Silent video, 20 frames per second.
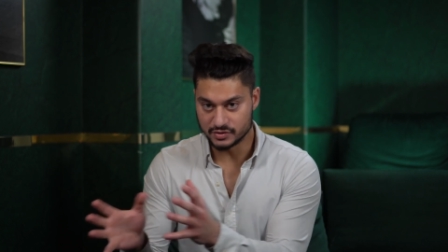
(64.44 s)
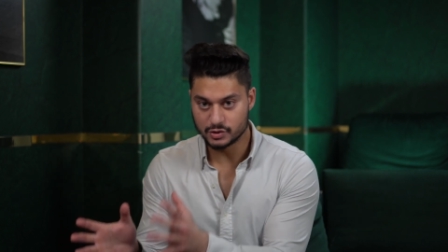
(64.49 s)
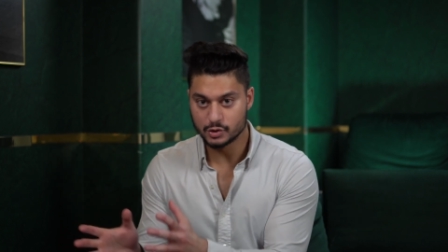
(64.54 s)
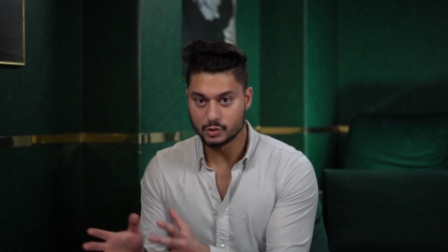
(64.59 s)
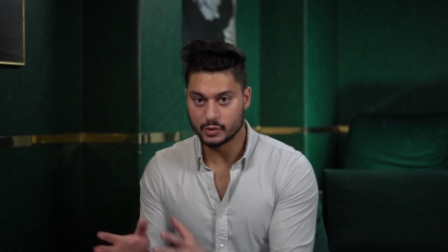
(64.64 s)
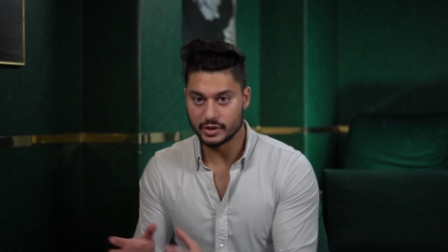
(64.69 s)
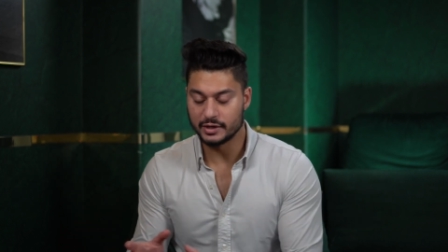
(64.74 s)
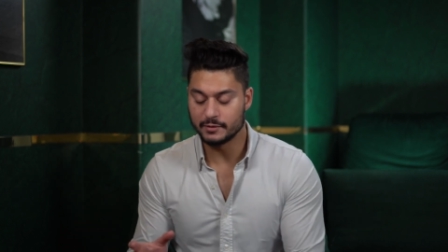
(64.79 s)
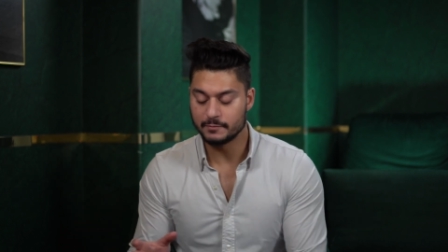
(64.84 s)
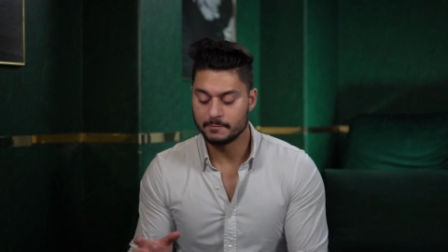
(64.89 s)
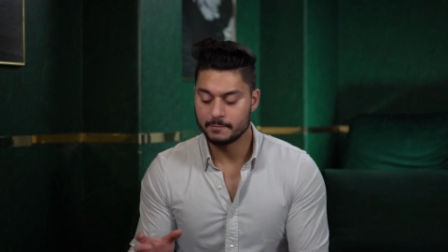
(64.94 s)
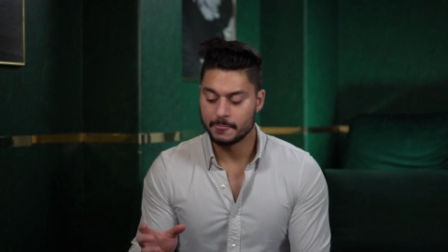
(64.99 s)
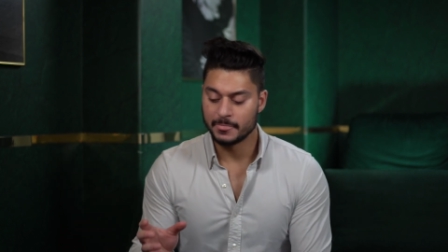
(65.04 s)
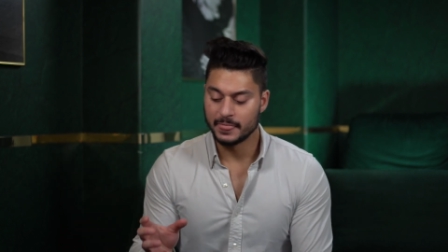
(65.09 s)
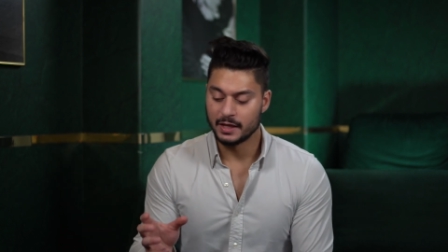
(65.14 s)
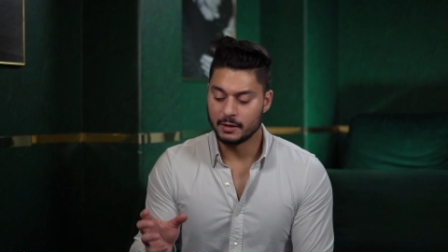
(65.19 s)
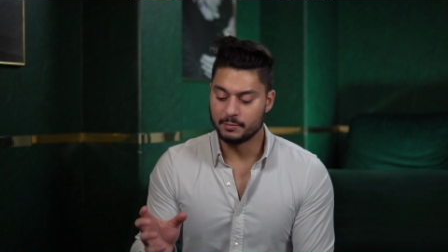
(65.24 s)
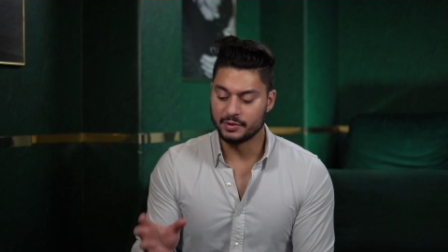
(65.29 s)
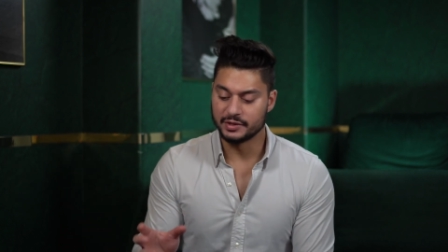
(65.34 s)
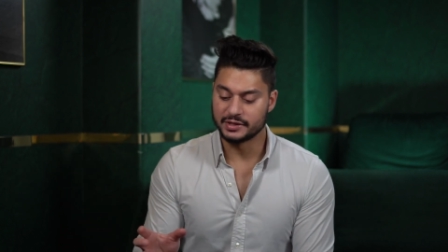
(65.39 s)
to it,
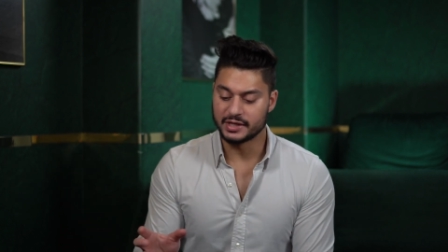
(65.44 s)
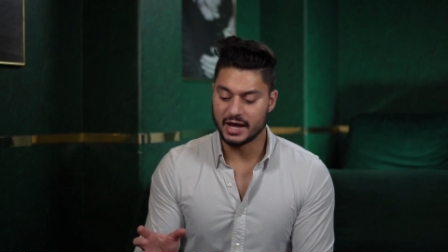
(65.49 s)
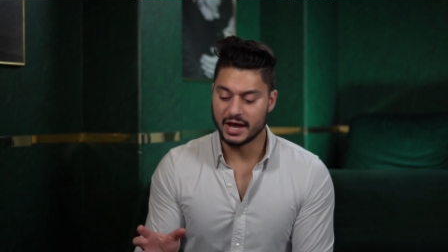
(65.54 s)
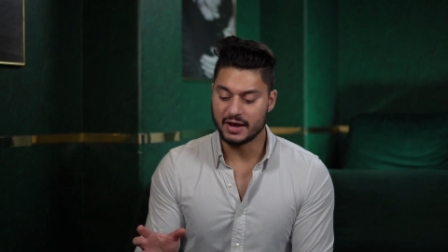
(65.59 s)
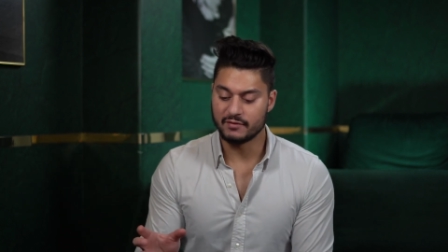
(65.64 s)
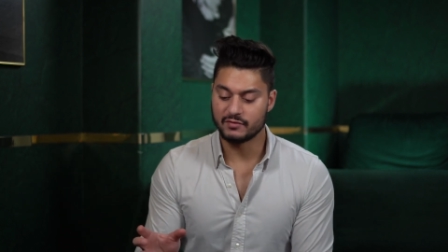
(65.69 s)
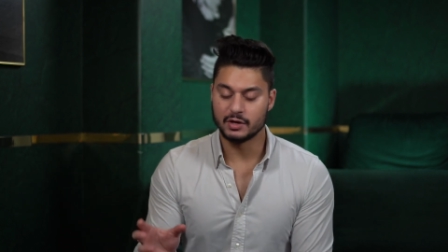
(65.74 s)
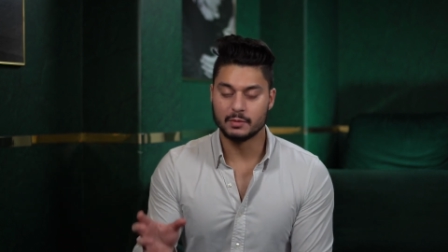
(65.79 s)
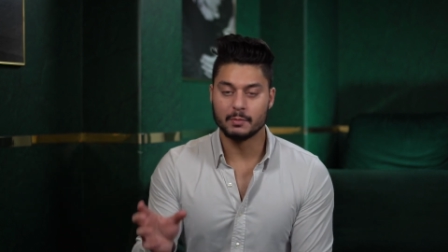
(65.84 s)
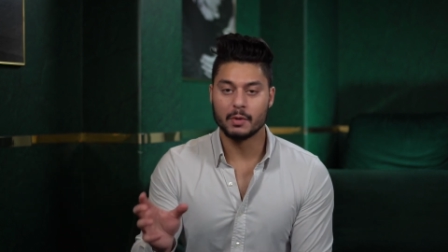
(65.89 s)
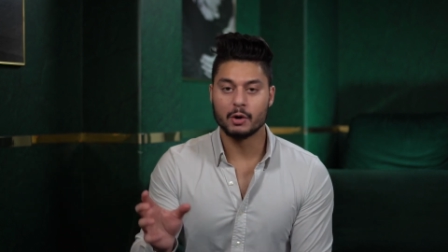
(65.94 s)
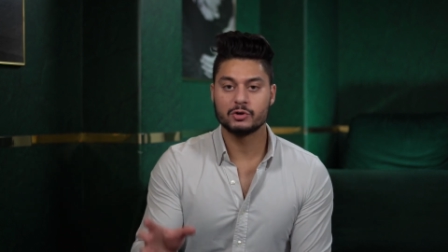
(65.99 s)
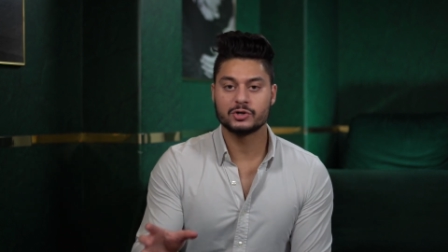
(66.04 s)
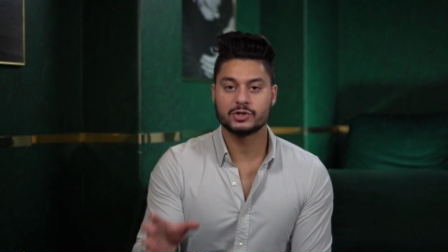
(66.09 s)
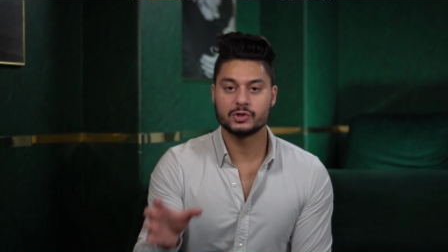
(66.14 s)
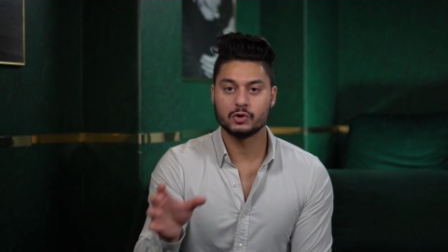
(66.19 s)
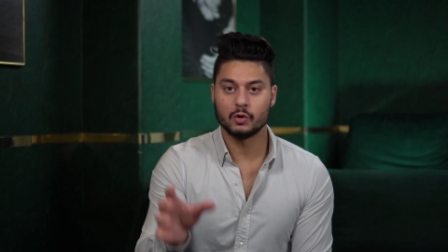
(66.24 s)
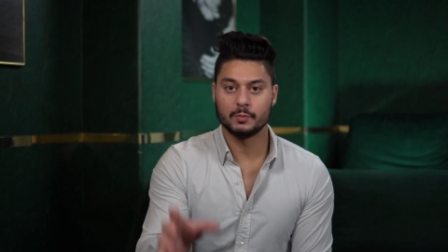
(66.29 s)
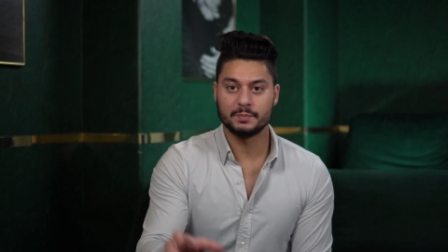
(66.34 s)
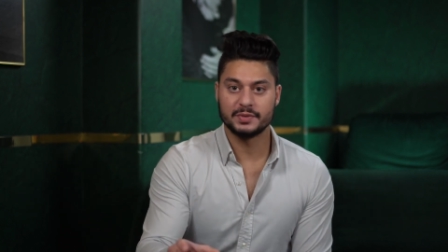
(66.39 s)
but they have an
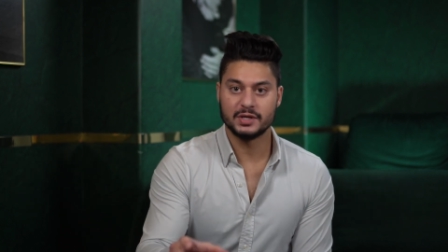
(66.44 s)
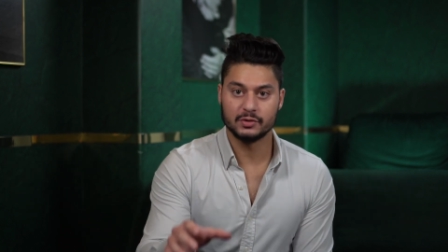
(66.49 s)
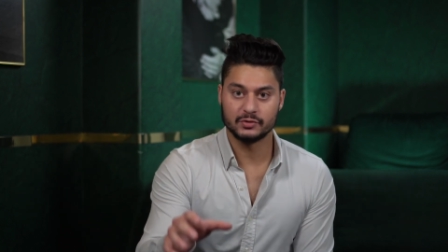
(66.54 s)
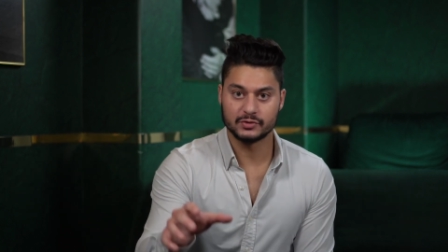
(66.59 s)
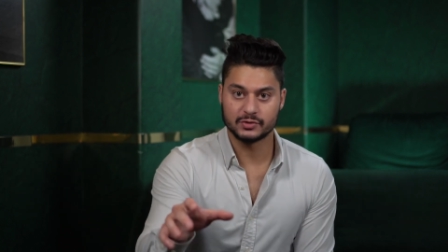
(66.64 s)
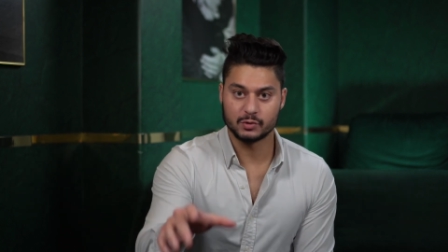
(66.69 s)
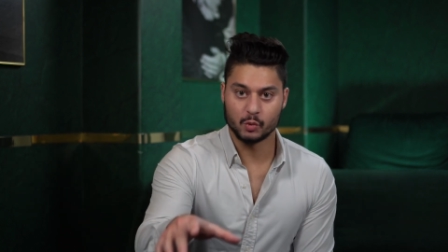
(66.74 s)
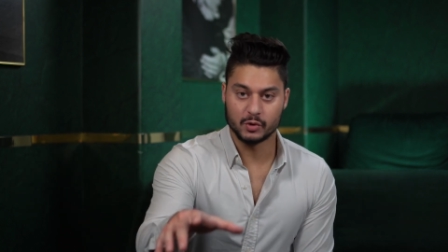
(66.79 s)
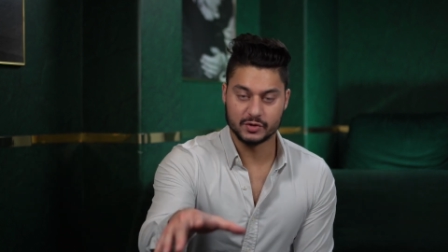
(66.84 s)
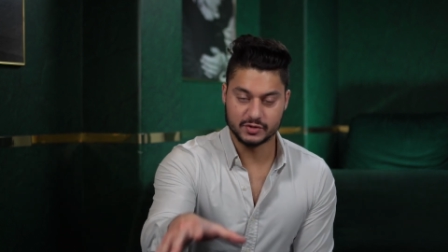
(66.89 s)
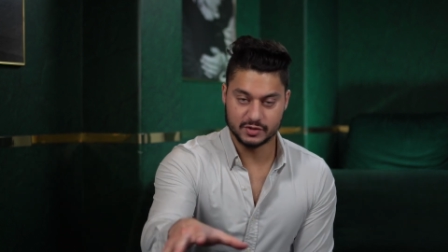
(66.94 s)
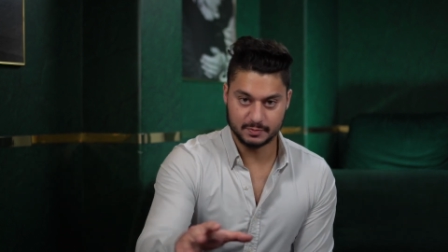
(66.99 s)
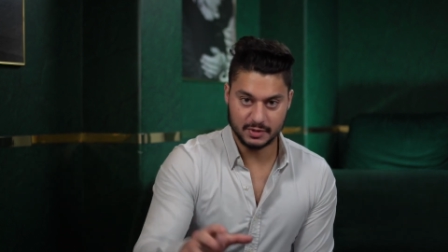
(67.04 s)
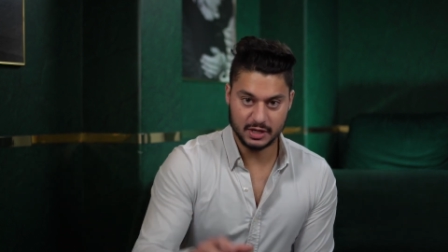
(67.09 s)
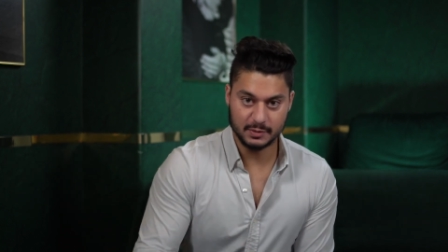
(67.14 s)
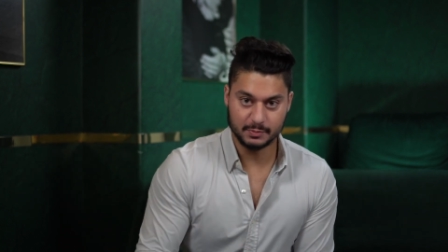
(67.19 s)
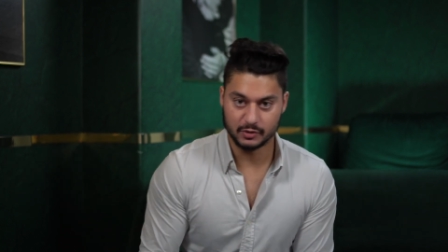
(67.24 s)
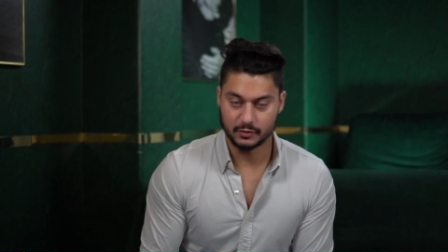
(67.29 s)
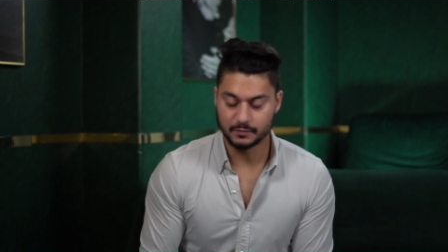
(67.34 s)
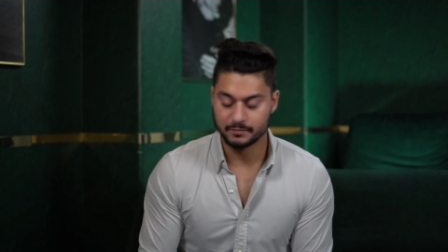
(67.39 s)
emotional appeal towards the
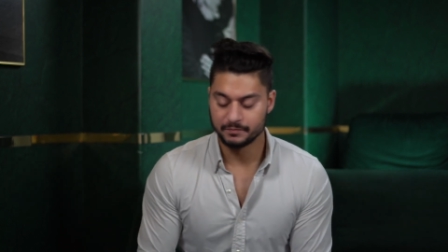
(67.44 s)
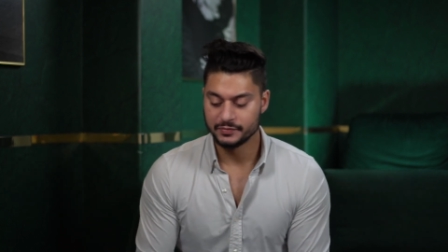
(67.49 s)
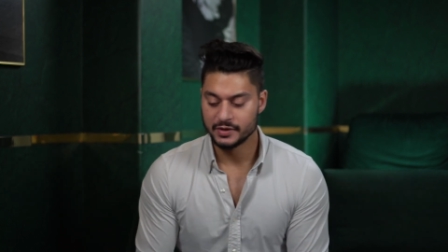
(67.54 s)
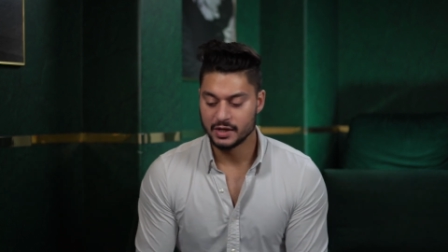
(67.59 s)
people.